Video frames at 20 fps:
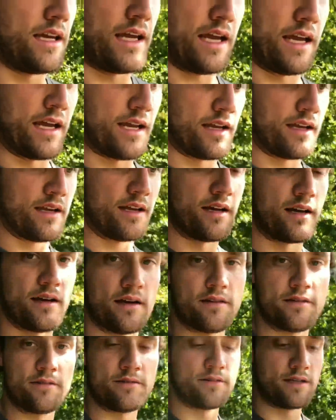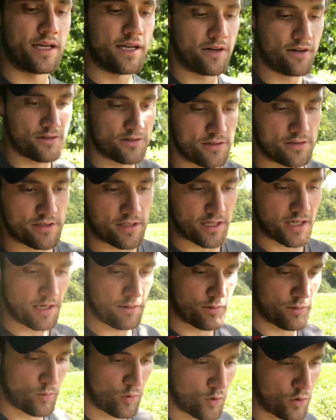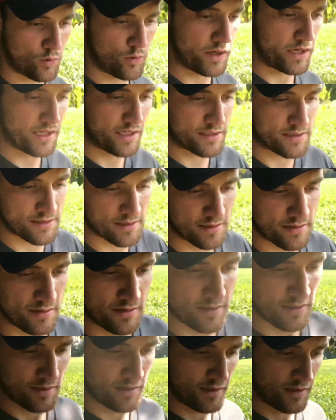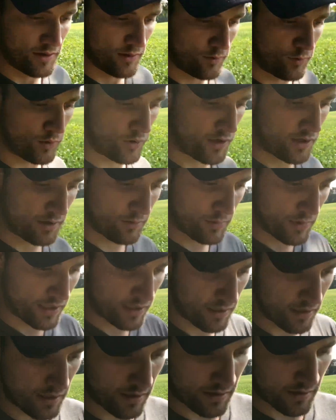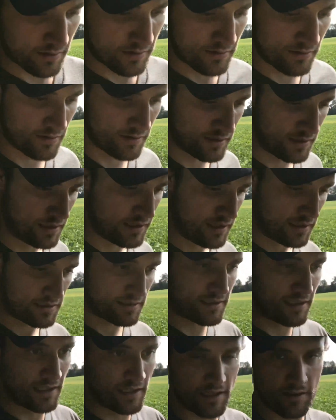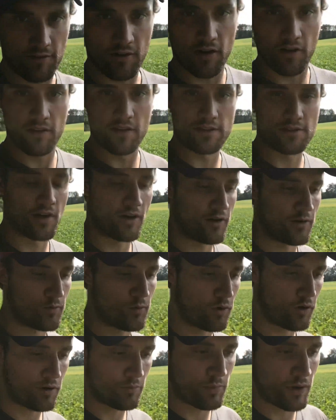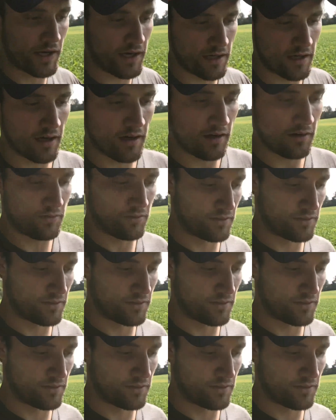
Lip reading: and here in just a couple more weeks, we're gonna be seeing if all this hard work paid off.